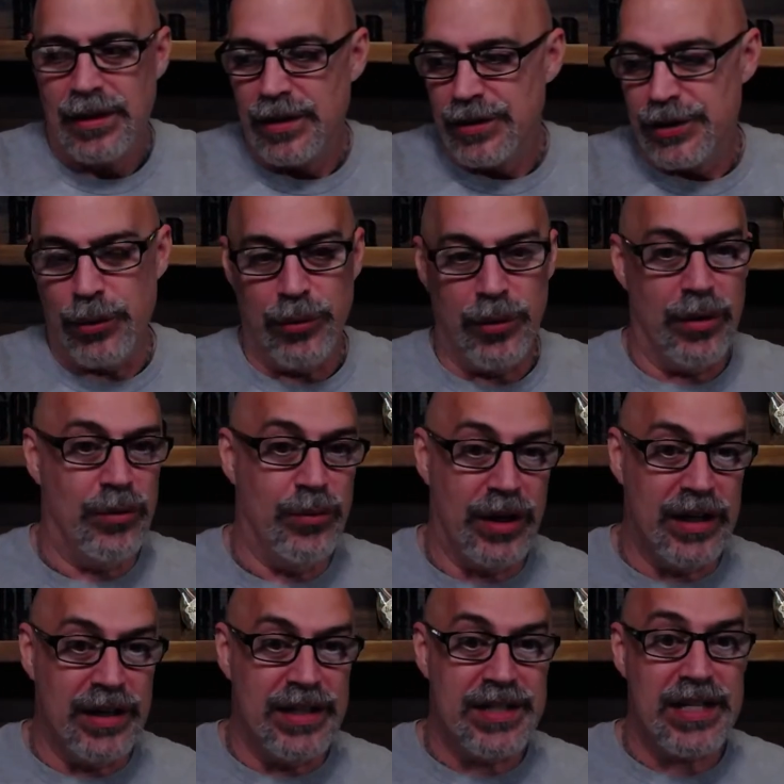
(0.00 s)
So we're
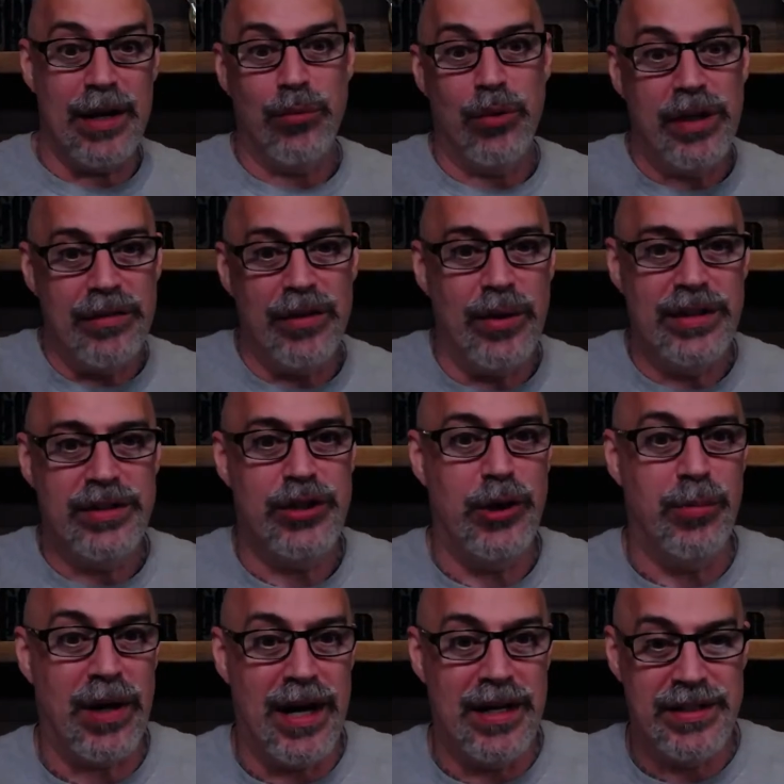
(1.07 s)
going to decide. We're giving away 2
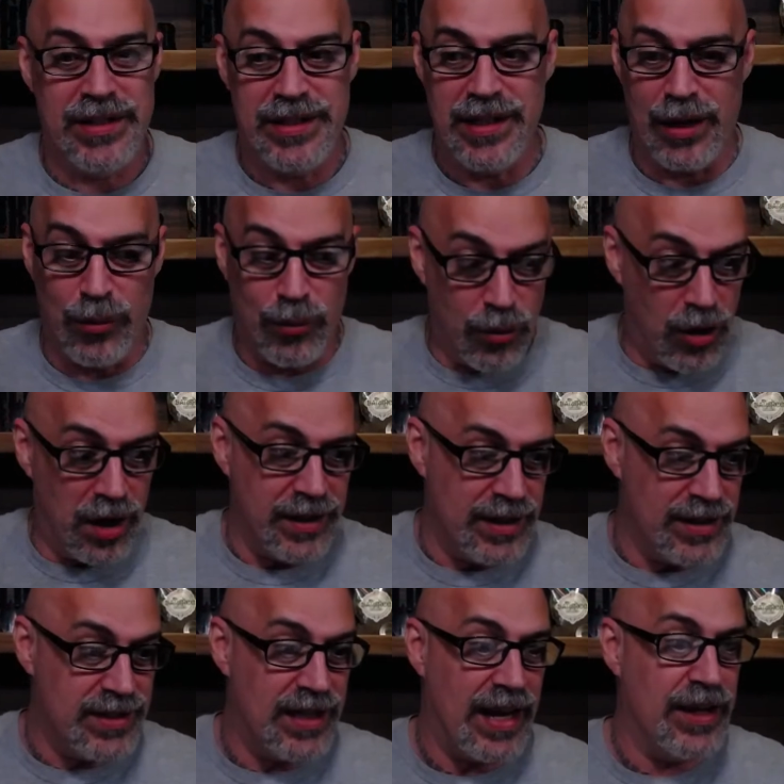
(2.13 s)
prizes tonight. One
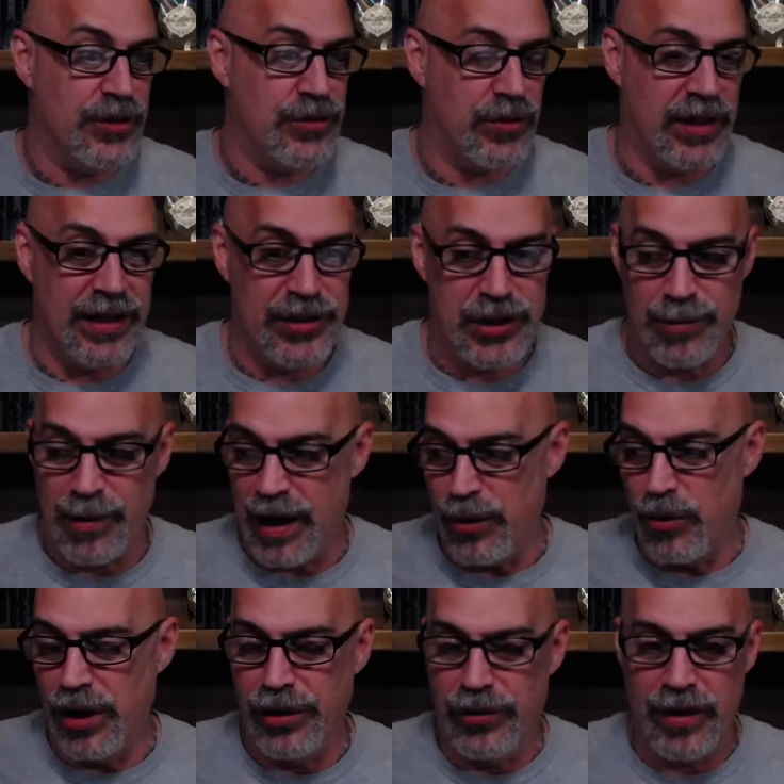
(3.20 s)
is an entry into my
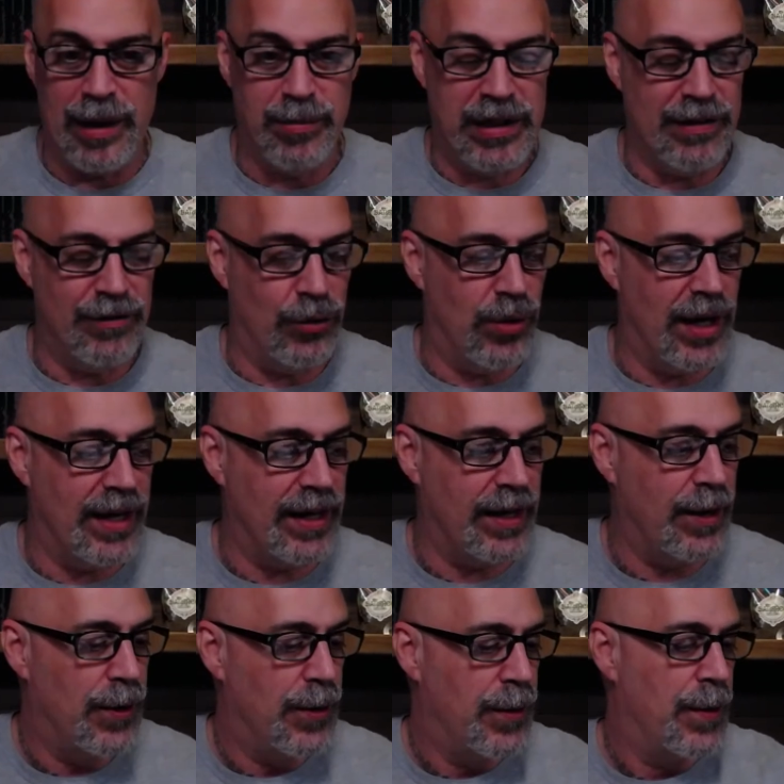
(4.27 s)
1 gram giveaway.